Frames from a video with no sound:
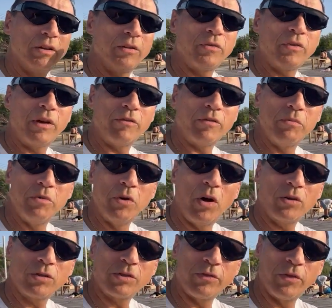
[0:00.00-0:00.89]
flight from
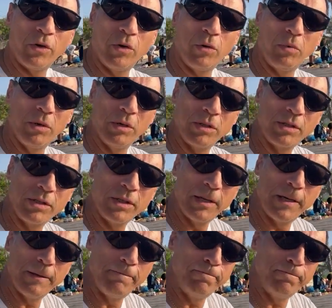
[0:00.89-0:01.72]
Knoxville was